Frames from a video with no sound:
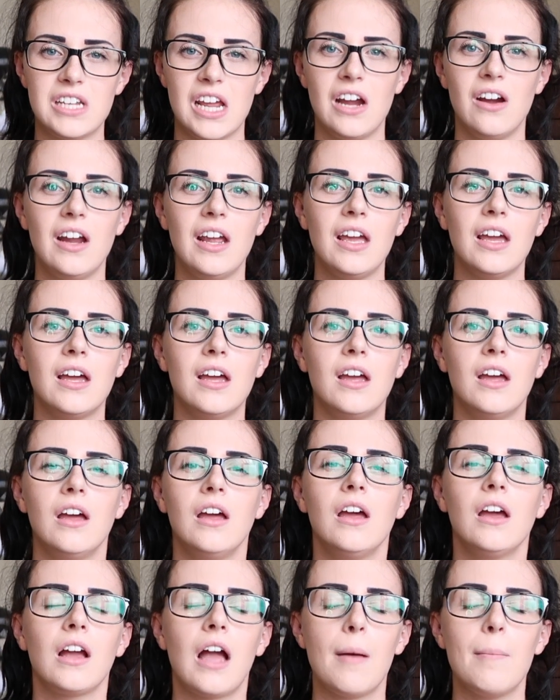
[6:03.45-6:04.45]
Terry,
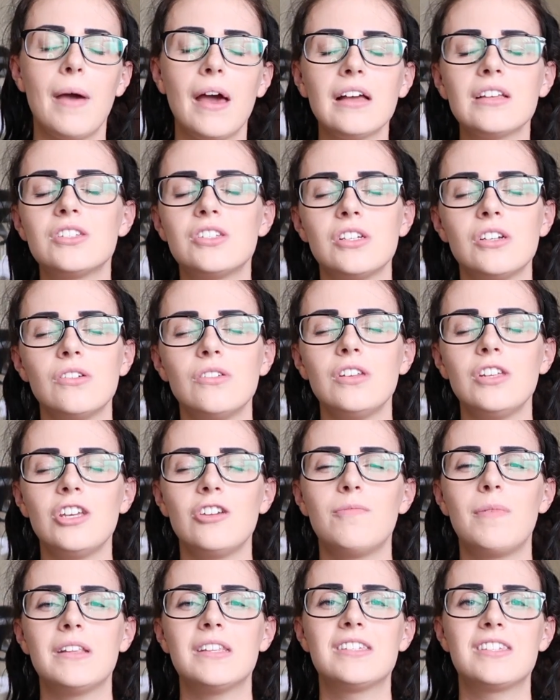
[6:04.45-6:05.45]
come back soon.
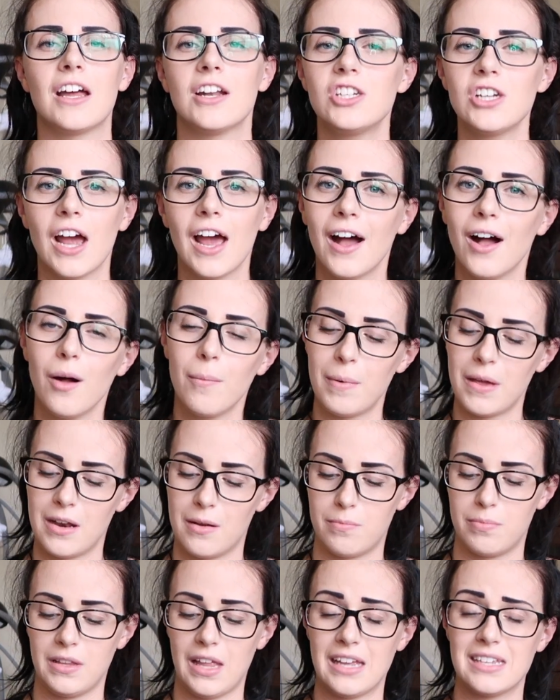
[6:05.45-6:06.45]
You've been such a help and
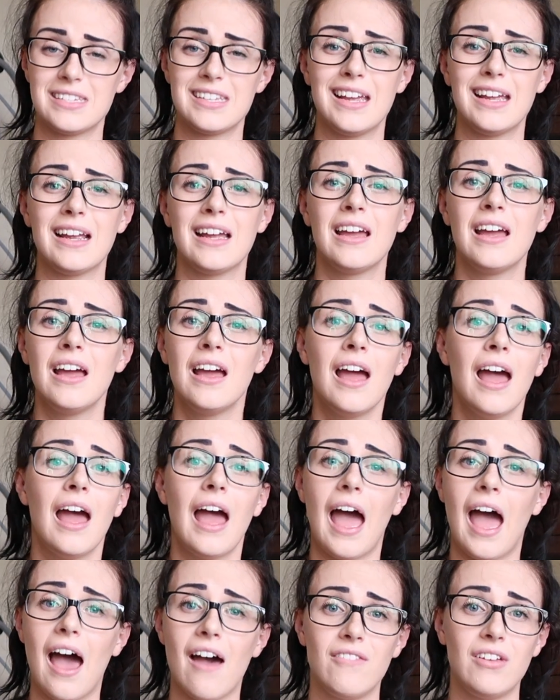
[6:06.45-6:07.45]
a blessing
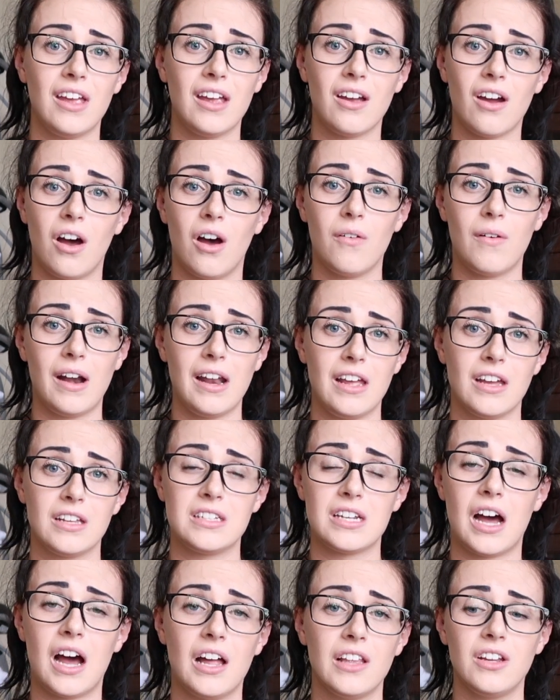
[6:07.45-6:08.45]
having already a
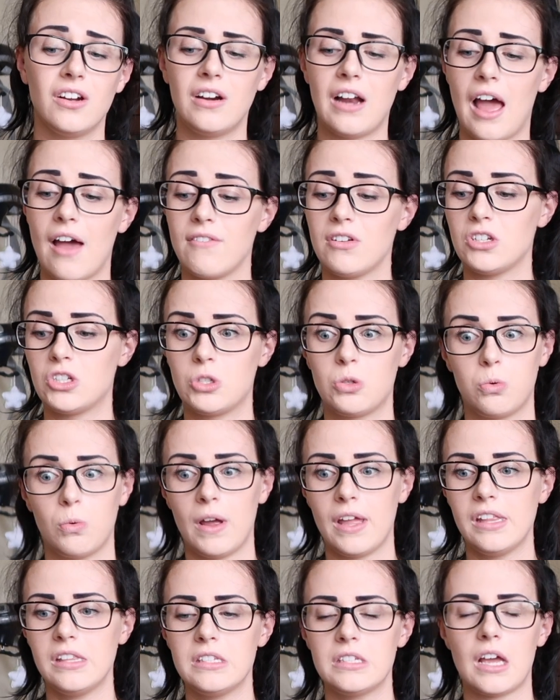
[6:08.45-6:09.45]
toddler and having
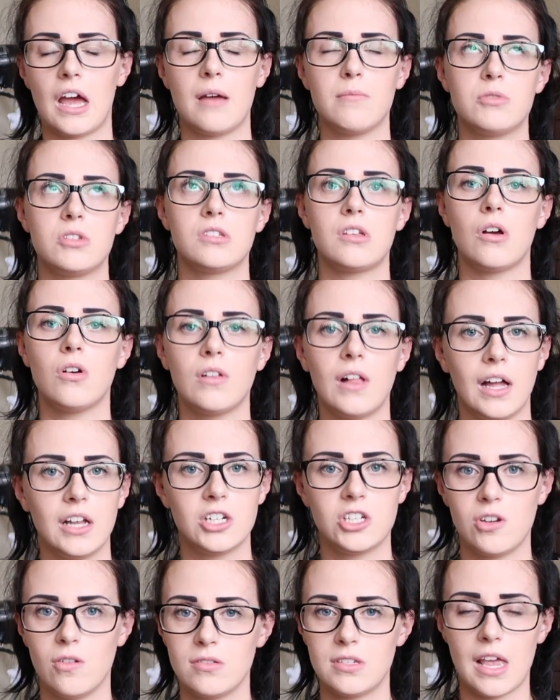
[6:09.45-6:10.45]
twins. I'm so
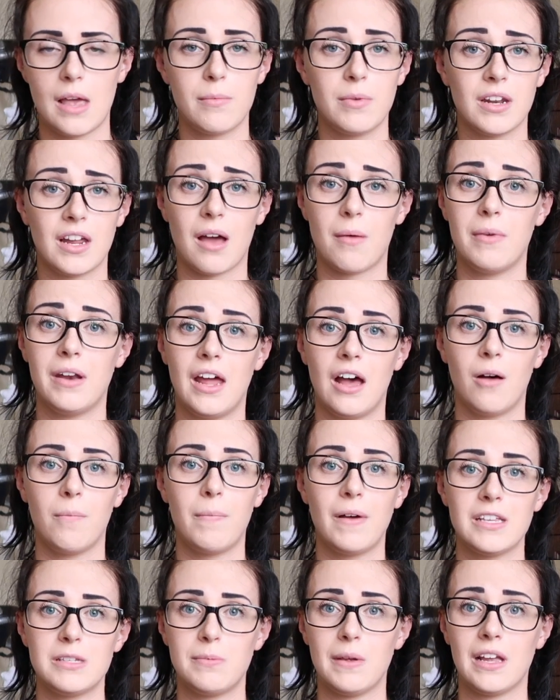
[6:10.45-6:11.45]
glad she was able to come and
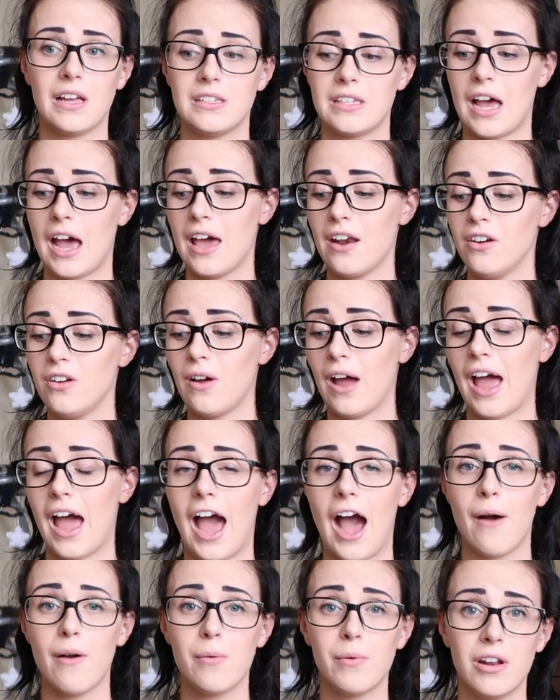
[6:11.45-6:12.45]
help us because I don't know
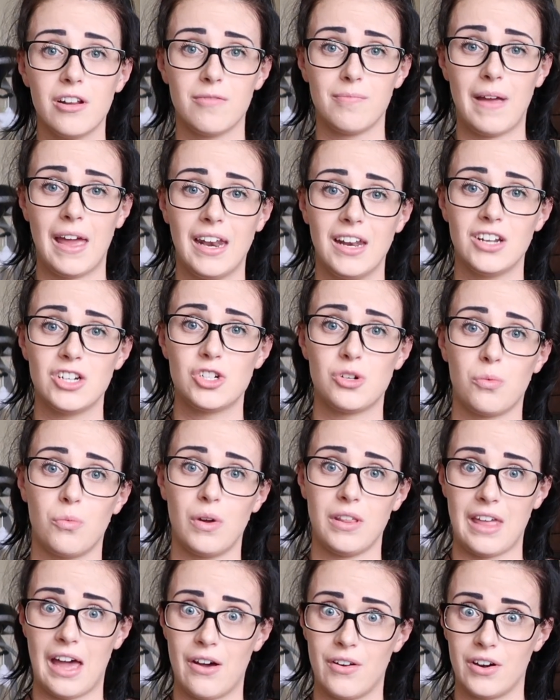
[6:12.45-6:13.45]
how we would have managed
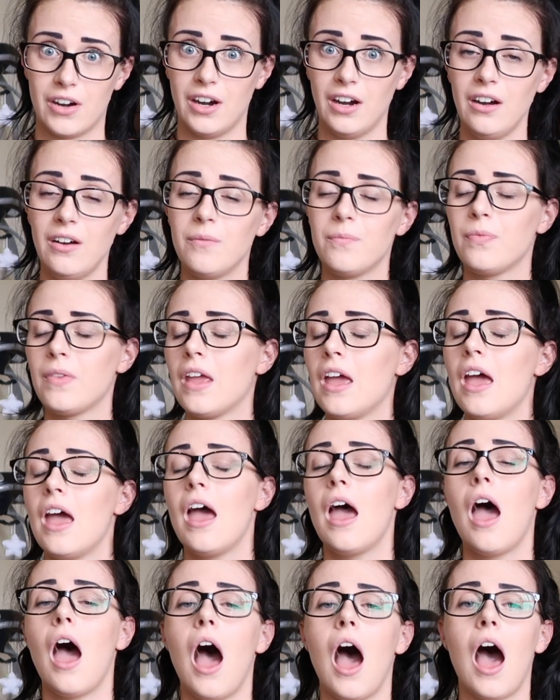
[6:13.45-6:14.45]
without her.
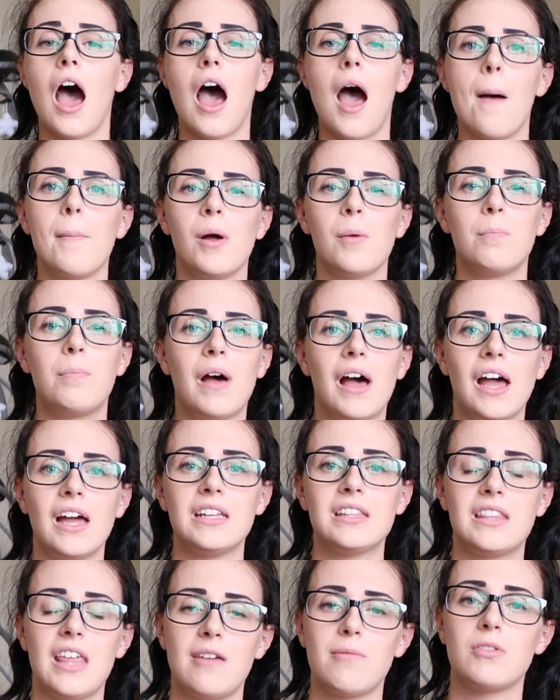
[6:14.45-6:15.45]

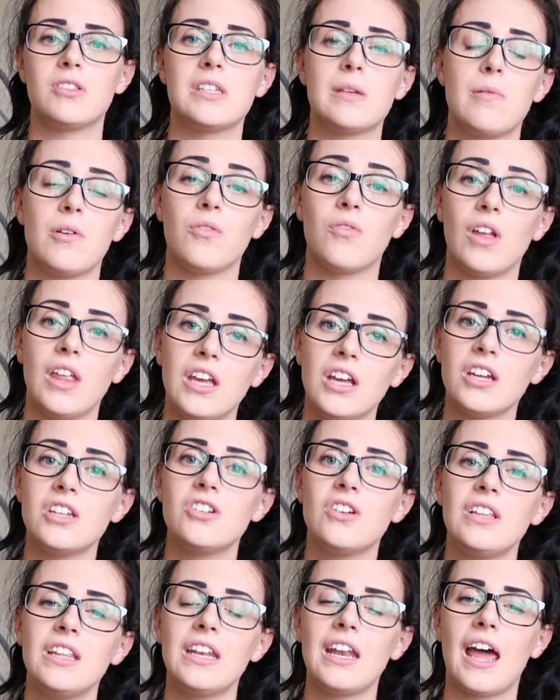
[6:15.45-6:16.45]
But they've been sleeping really good
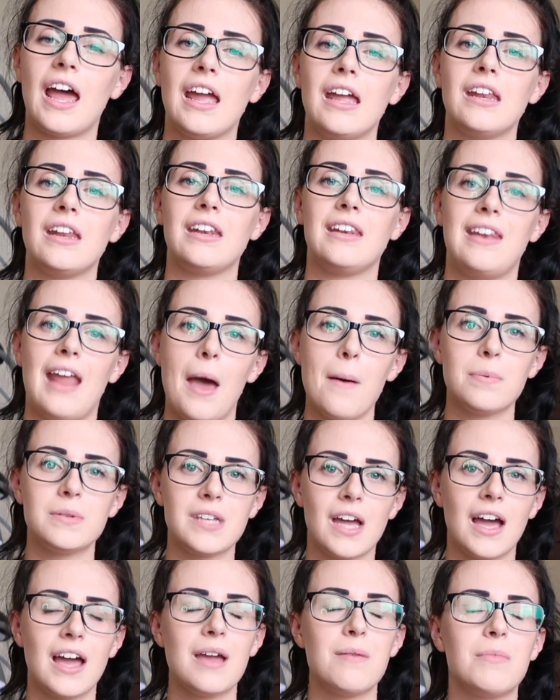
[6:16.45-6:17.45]
during the night. Nap
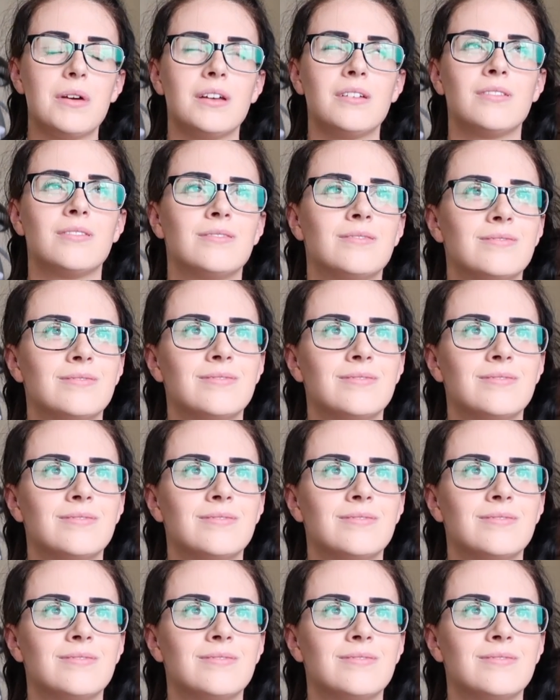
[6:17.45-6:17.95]
time.